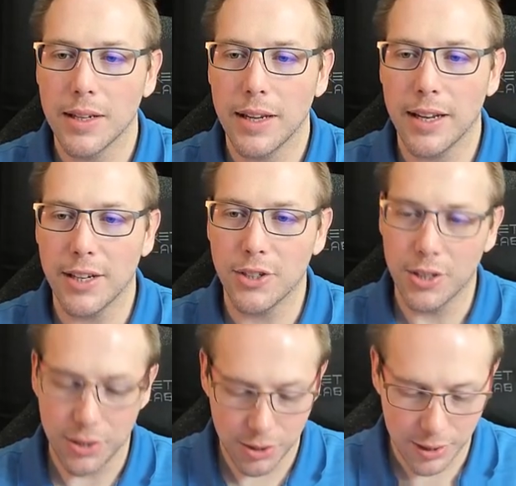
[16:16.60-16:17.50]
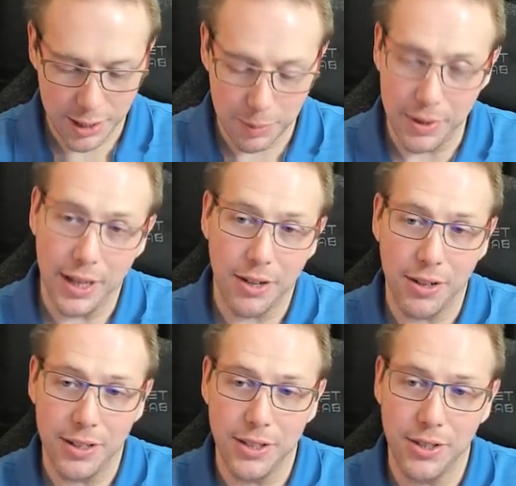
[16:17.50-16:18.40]
And I should also like spell that
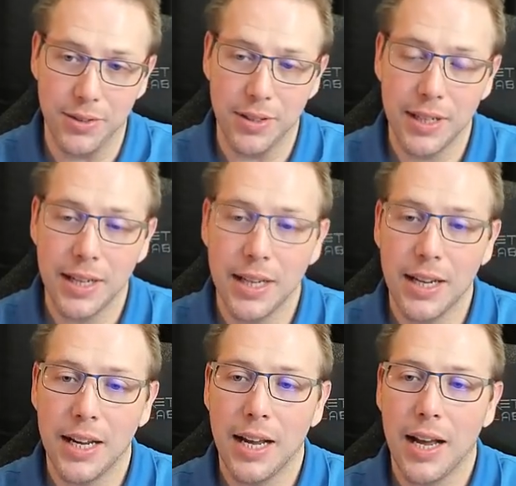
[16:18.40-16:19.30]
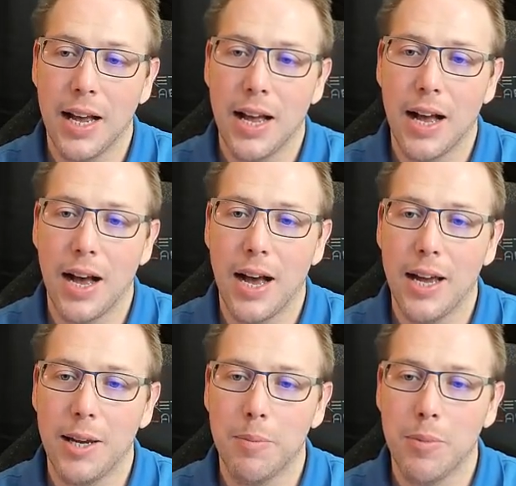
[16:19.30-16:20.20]
correctly too.
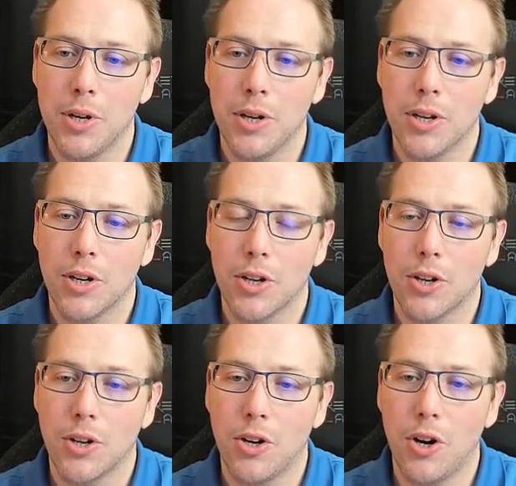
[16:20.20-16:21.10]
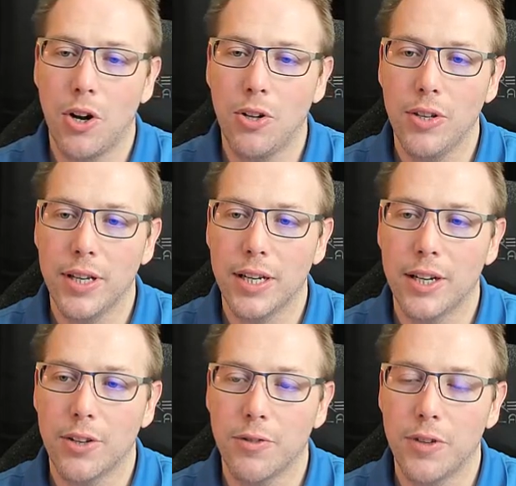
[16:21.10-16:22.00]
I'm calling
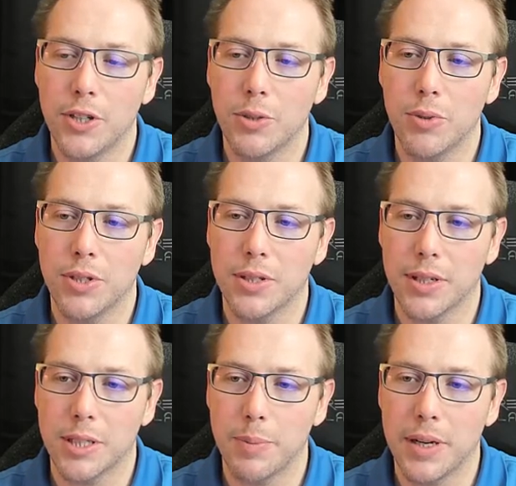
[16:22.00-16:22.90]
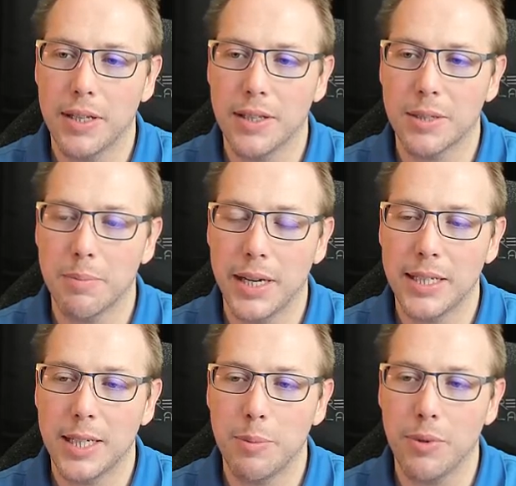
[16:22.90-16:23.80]
another function, which is expecting this my
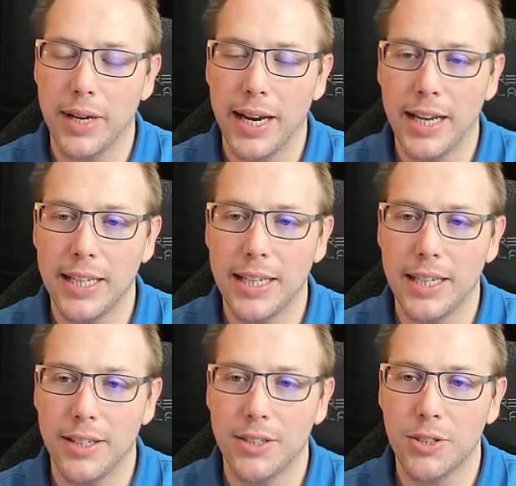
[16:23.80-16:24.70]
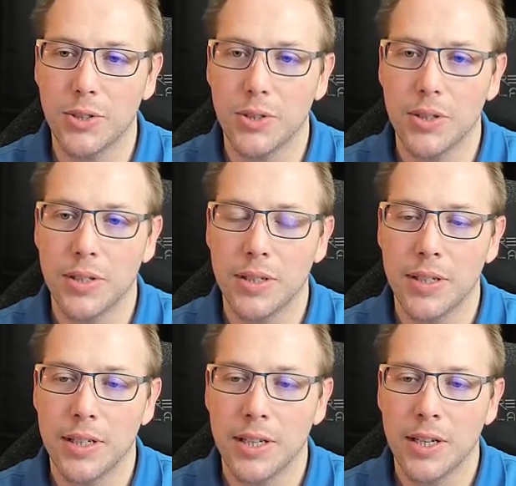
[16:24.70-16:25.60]
tuple alias
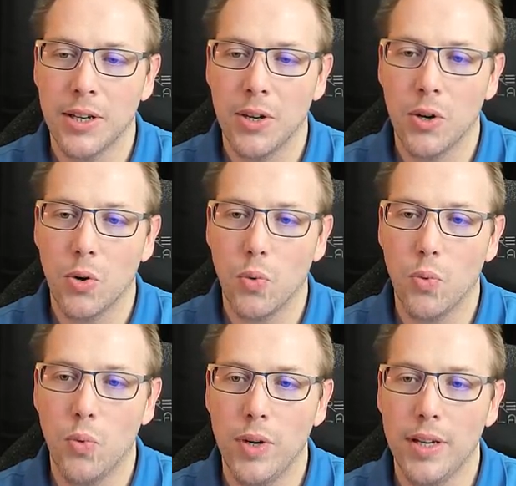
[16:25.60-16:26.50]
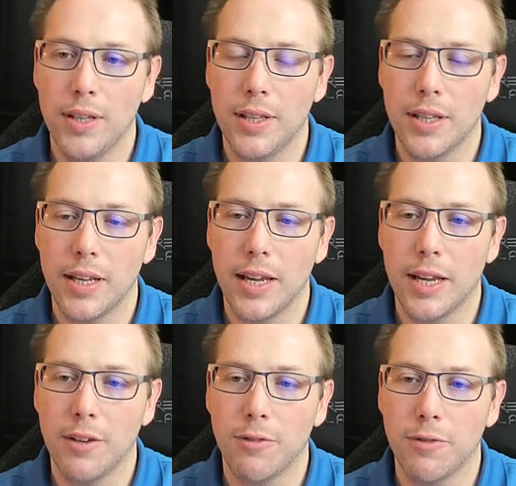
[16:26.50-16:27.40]
with
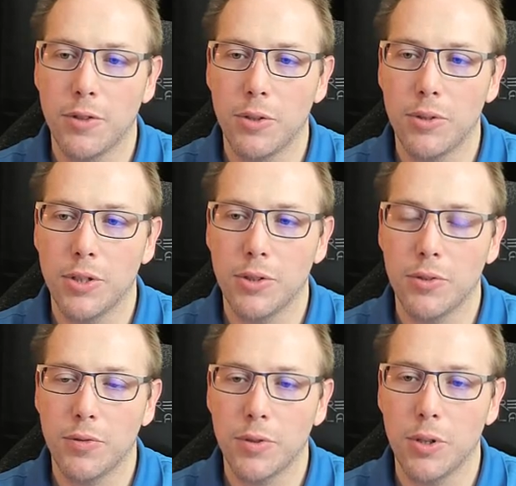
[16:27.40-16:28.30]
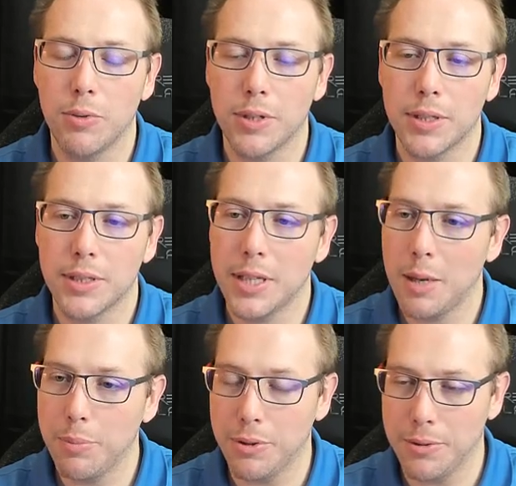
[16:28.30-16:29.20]
a float
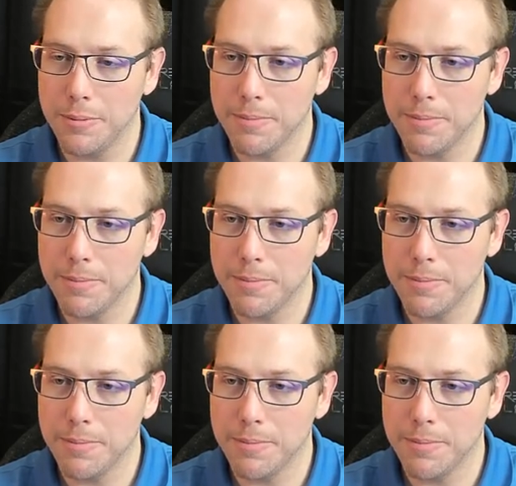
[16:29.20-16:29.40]
tuple.